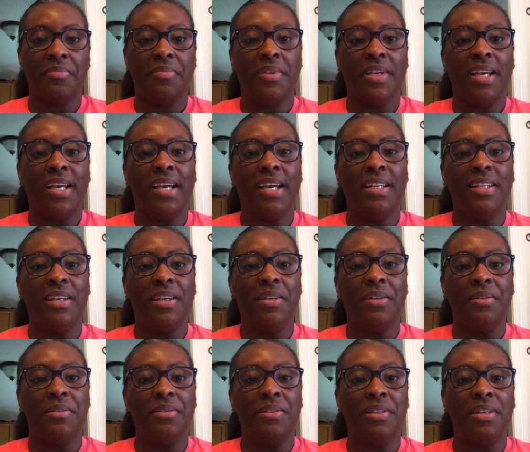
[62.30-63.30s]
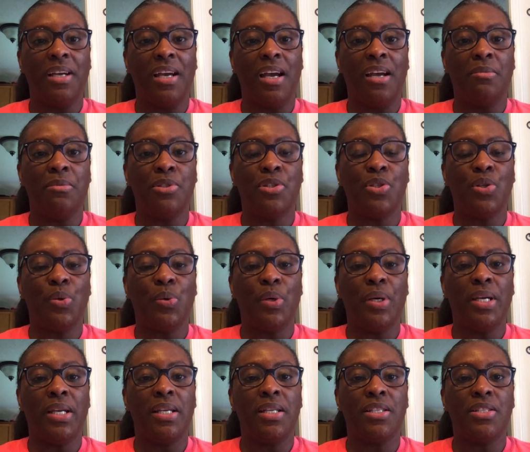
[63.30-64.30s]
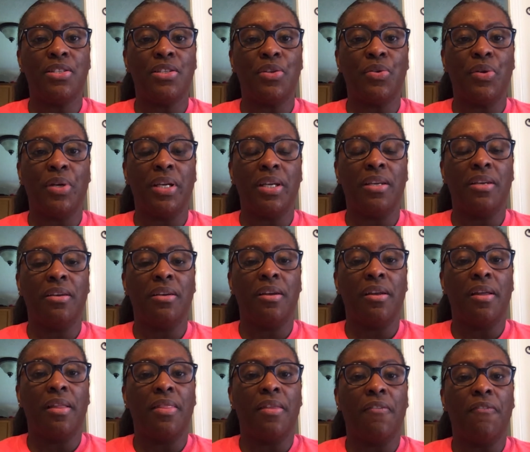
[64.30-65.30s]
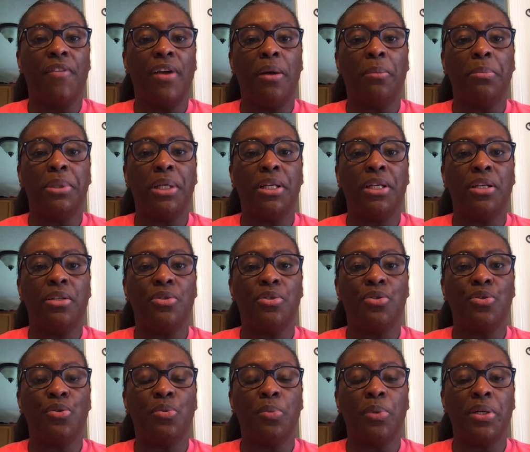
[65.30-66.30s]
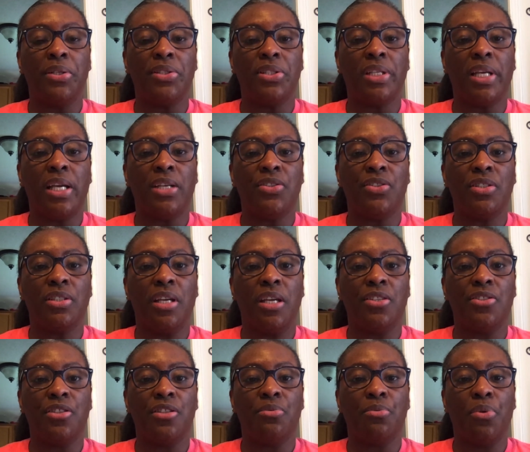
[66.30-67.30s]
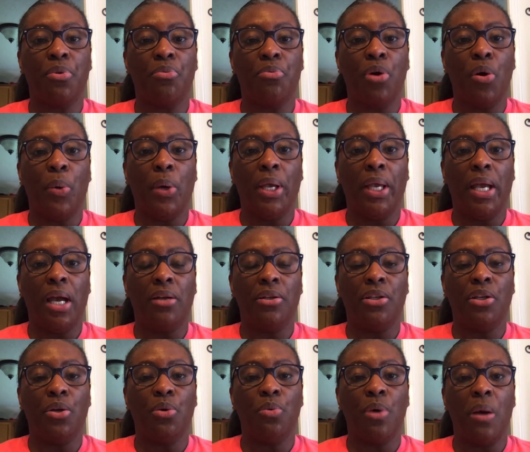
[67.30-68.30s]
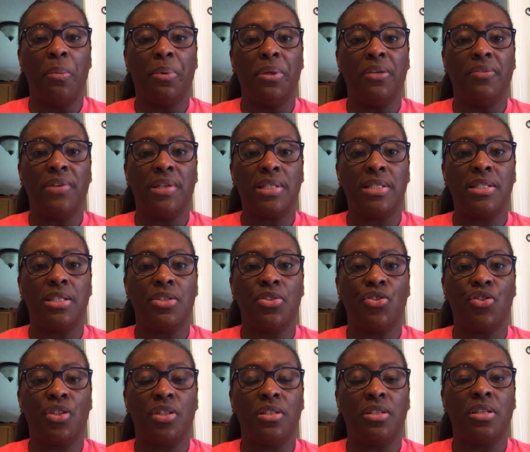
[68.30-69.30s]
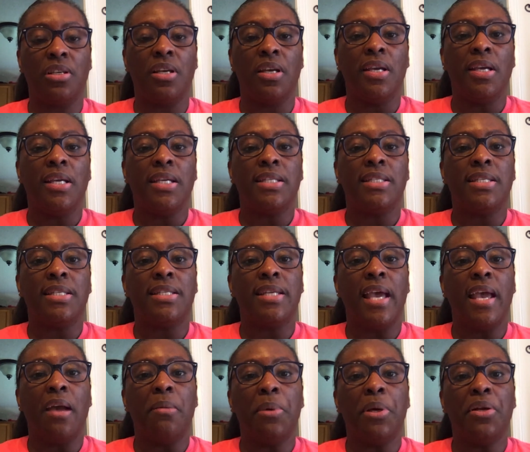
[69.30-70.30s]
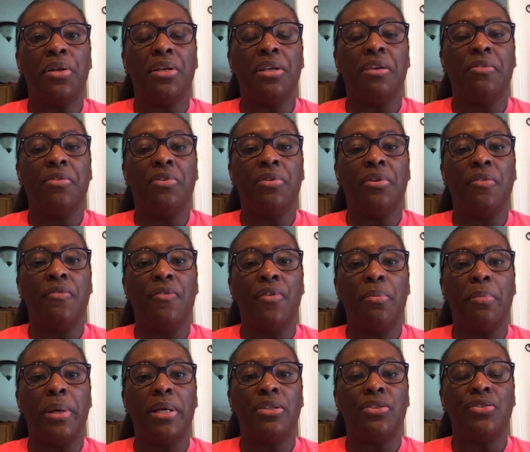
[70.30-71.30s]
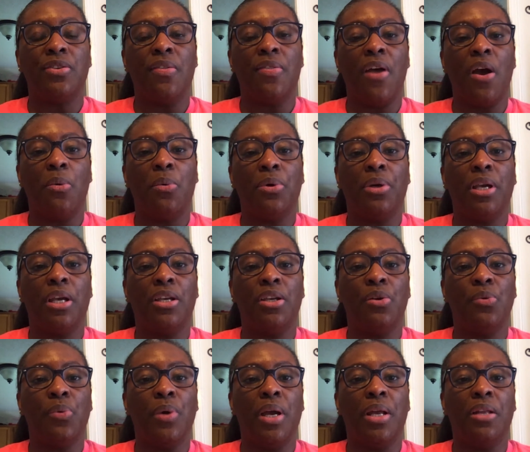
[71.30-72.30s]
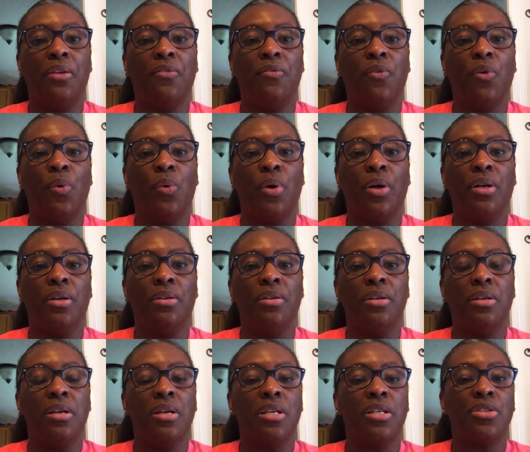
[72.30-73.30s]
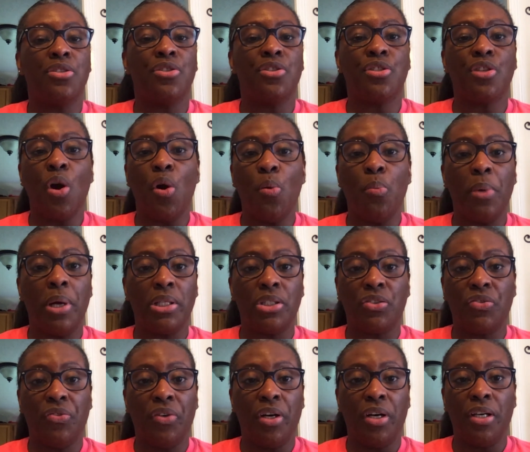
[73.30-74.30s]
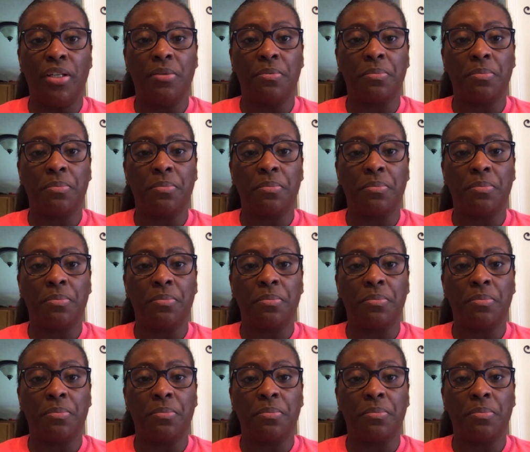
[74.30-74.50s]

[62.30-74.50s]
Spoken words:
Hello, I'm Toy Degree, the Family and Consumer Education Agent with Rowan County Cooperative Extension. Today I'm here to give you information that will get you ready for So Much Fun.